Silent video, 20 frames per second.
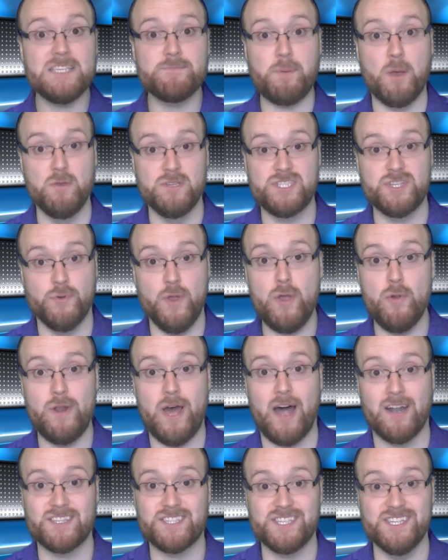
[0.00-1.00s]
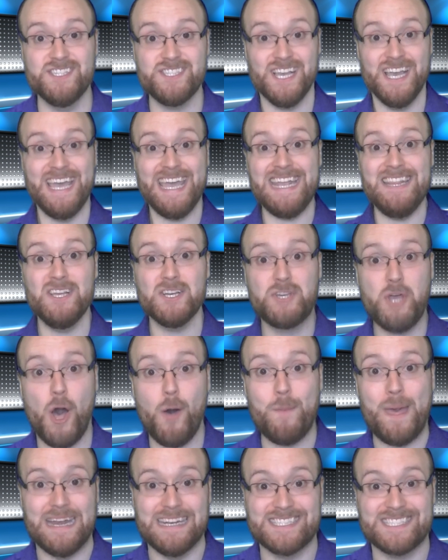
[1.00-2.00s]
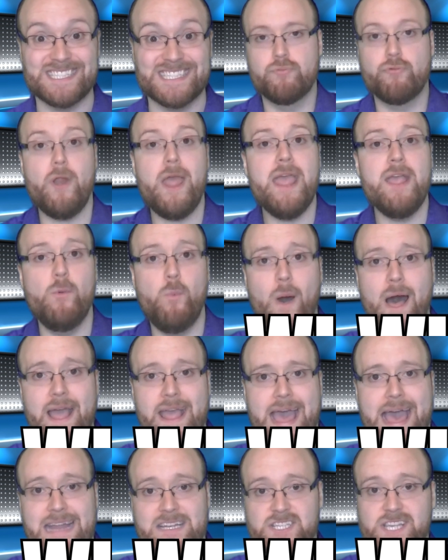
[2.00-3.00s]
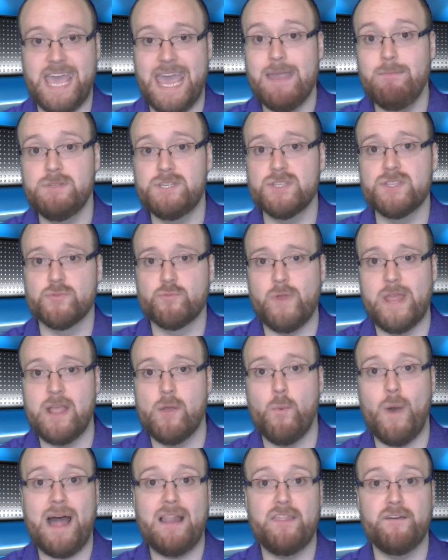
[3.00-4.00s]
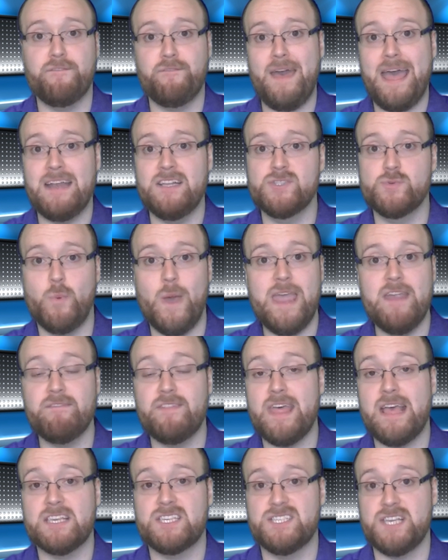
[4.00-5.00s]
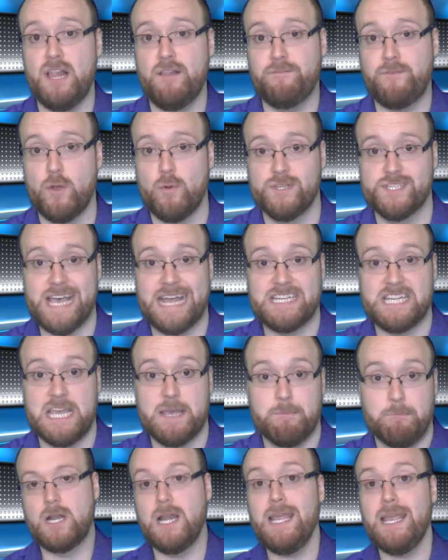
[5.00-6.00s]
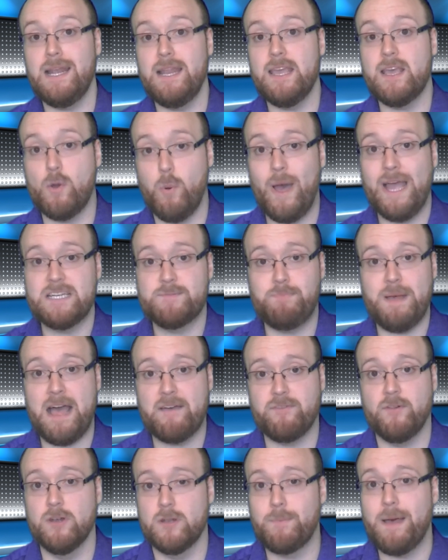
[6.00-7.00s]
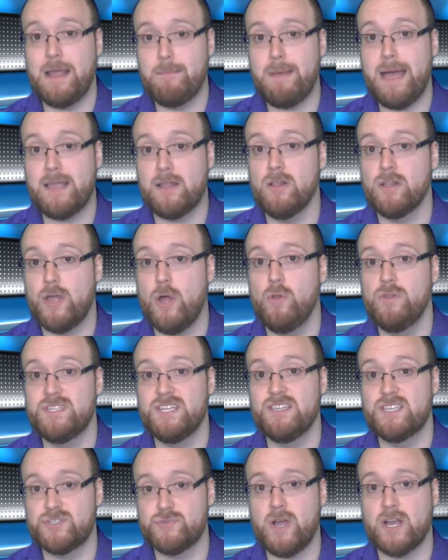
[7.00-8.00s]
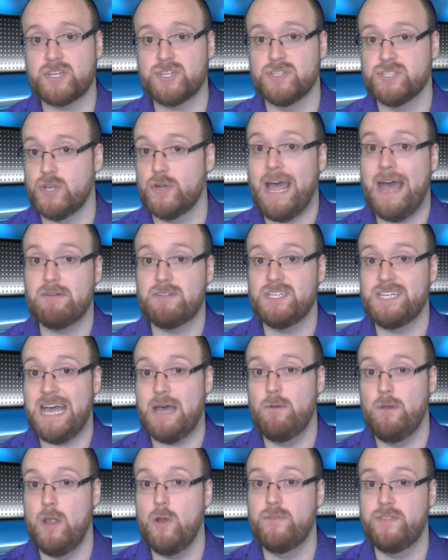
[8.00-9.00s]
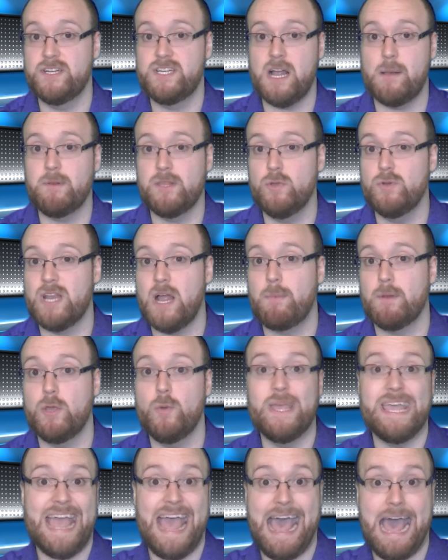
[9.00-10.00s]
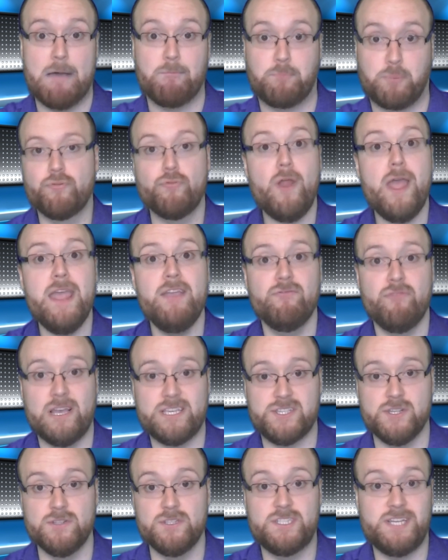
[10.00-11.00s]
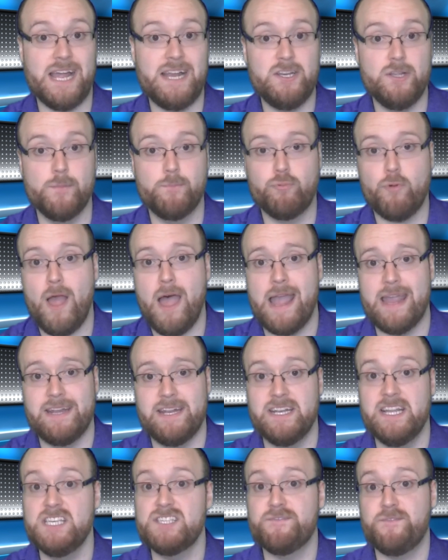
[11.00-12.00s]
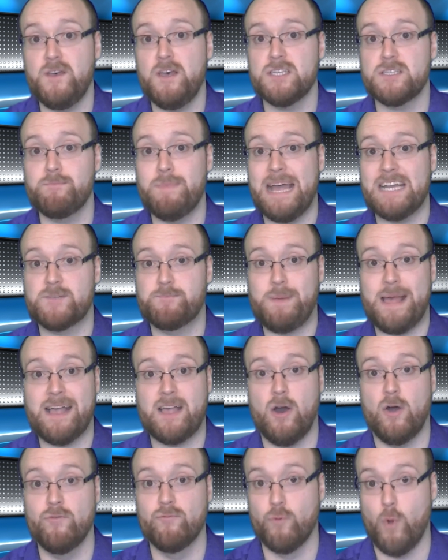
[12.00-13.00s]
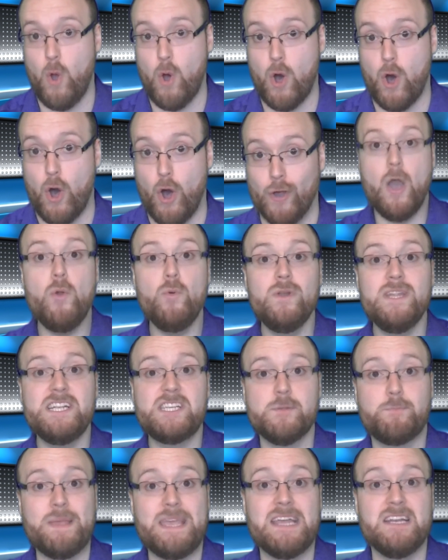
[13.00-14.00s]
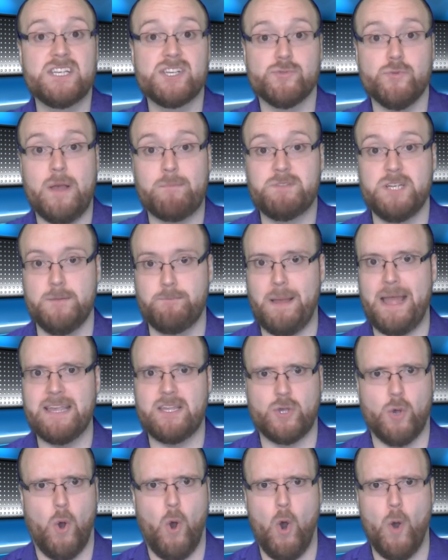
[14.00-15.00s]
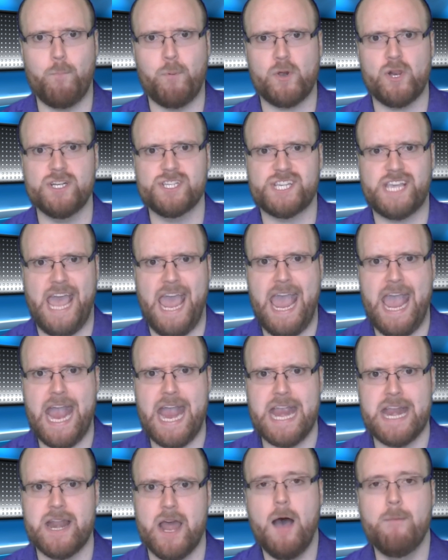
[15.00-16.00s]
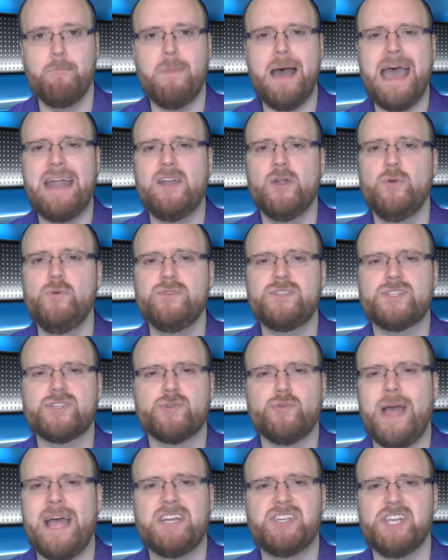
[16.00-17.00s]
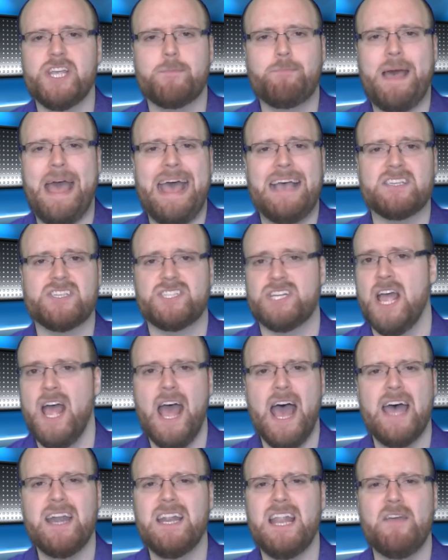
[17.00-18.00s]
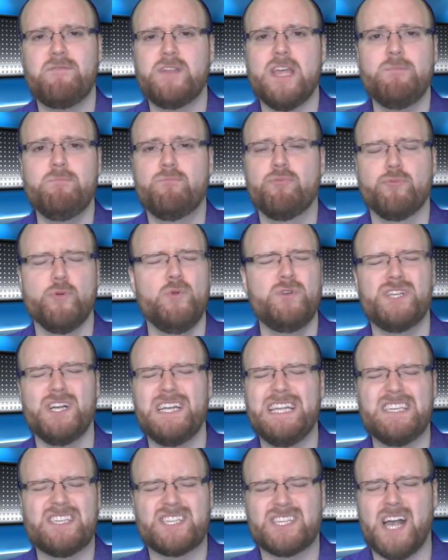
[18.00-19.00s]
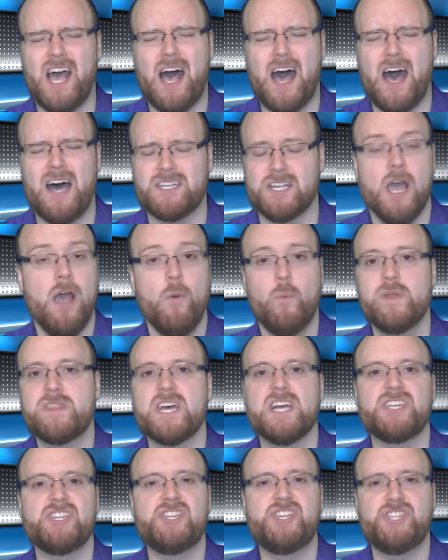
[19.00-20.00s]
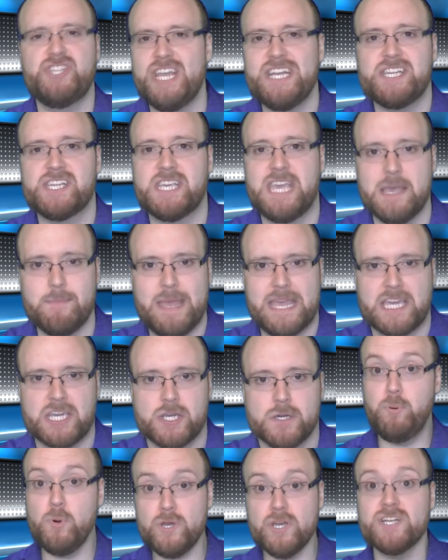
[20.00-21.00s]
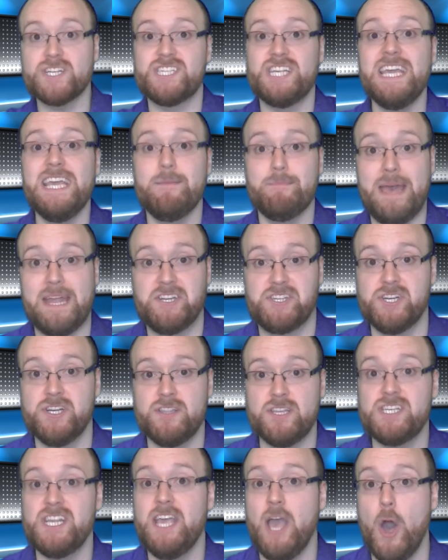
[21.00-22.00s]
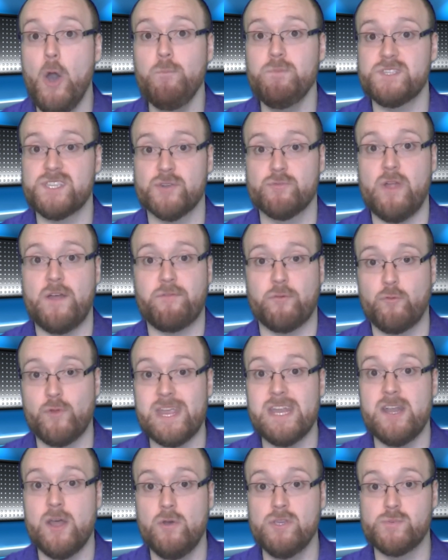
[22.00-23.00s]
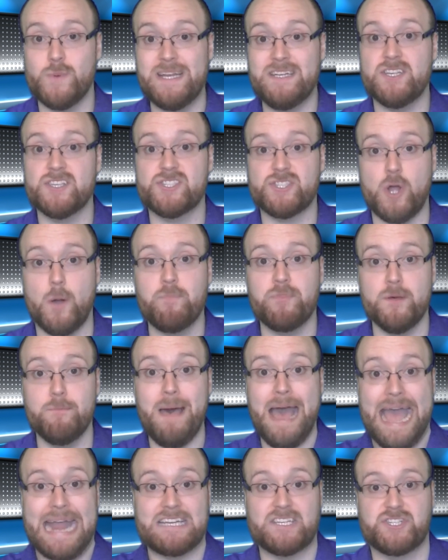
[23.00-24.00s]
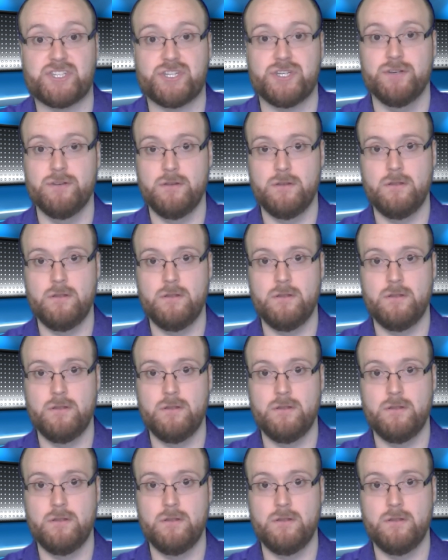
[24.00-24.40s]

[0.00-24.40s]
post your own answers in the comments. Bray Wyatt came to the ring while the fans waved their cell phones at him, clearly quite baffled by Michael Cole's instructions on how to download the WWE app. Bray wrestled Daniel Bryan in his first match back on Raw, only to be interrupted by Corporate Kane, a man whose tragic past had left him brutally scarred with a shit gimmick. Booker T mentioned that he hopes the referee knows when to stop the match.